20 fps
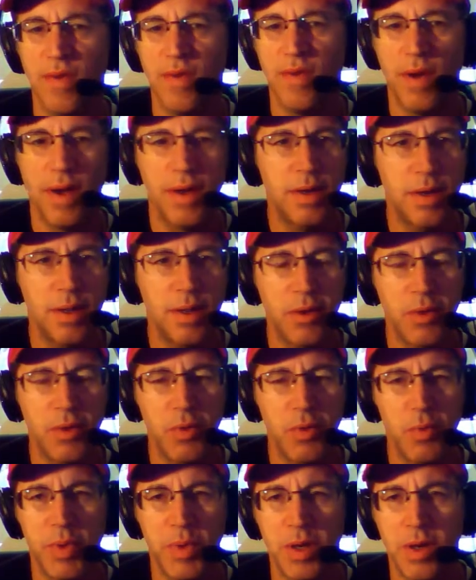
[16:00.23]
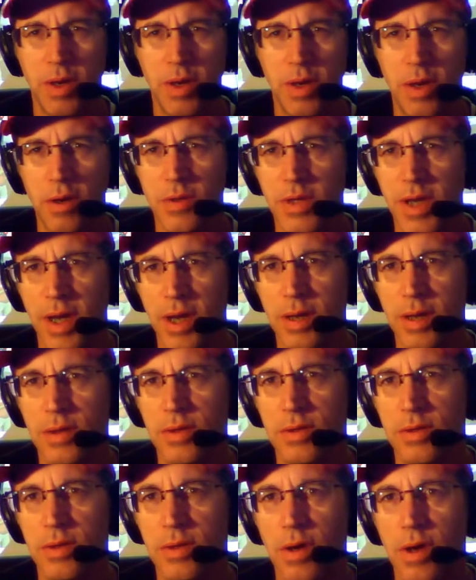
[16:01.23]
find it a little bit
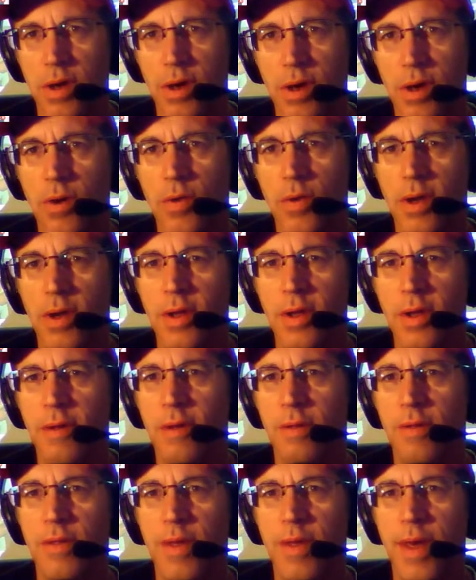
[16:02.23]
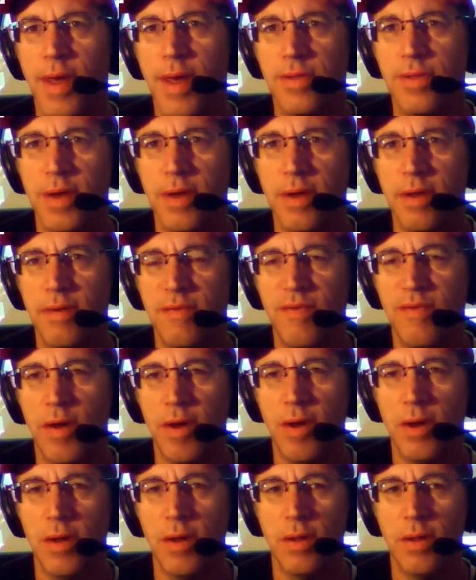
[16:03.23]
irritating to know that the
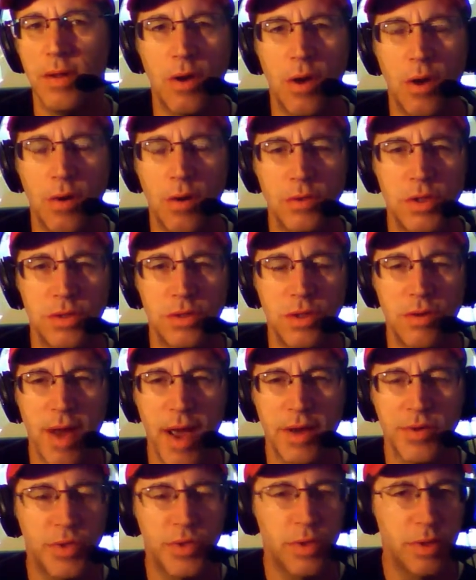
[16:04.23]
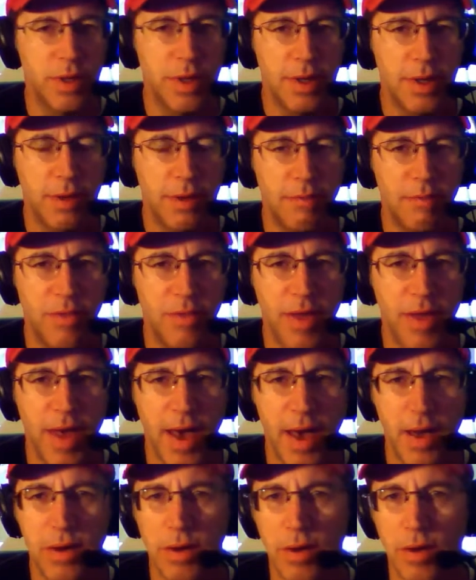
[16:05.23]
NFL coaches are actually
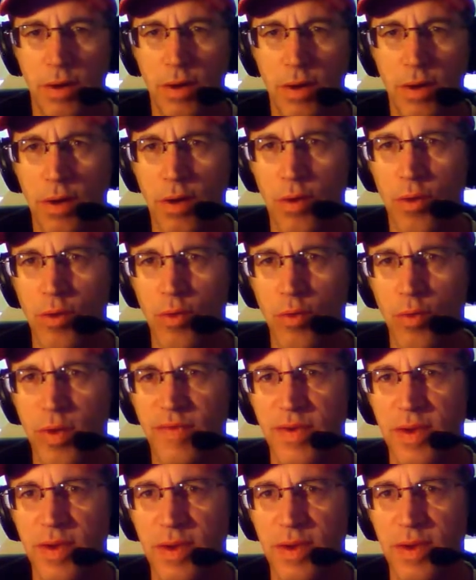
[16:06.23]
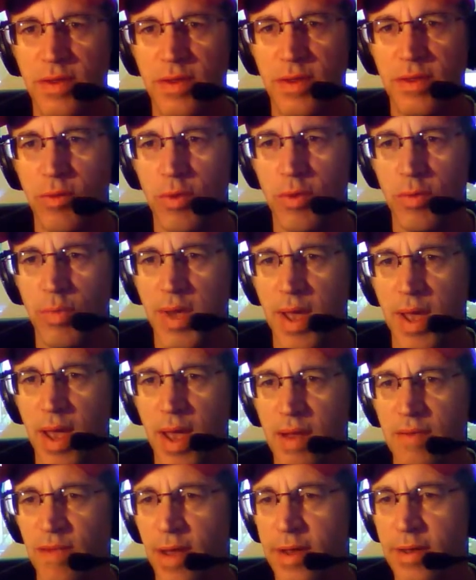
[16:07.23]
that horrific that they would
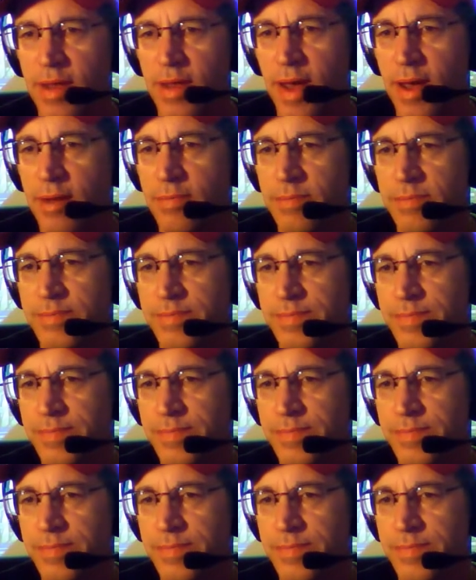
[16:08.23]
behave like that.